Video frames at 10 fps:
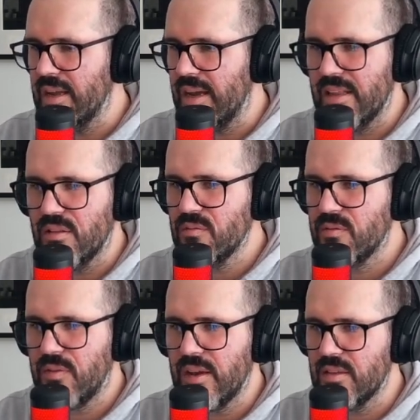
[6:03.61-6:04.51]
I don't
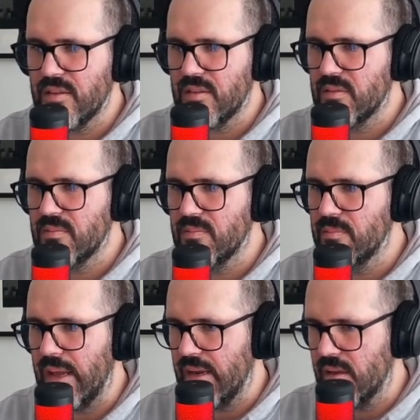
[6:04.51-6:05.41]
find it
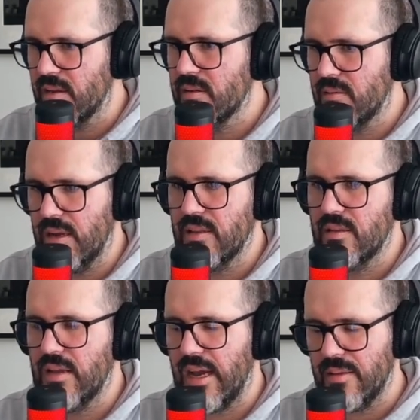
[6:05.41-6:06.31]
many, right?
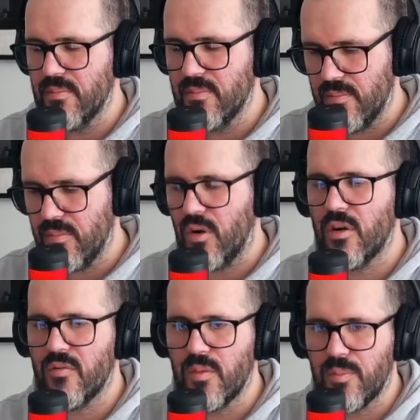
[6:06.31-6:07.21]
I'm more
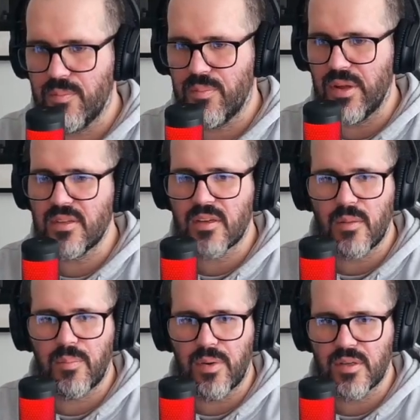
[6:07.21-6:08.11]
of a practical
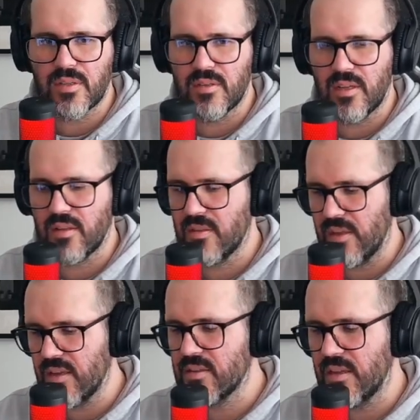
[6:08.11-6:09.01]
person that
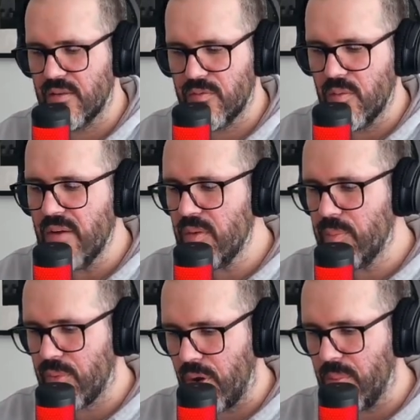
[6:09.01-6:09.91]
thinks that if you have a
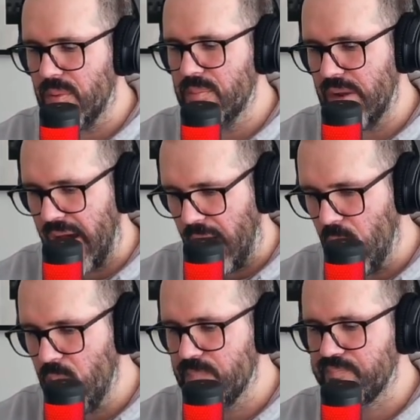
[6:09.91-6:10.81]
problem
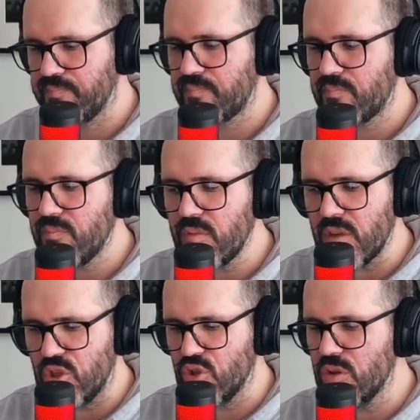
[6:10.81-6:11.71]
now,
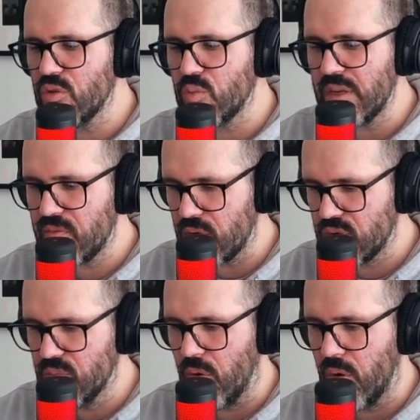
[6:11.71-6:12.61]
you shouldn't wait for
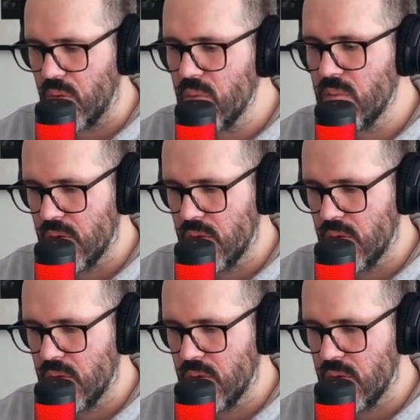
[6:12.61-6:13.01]
tomorrow.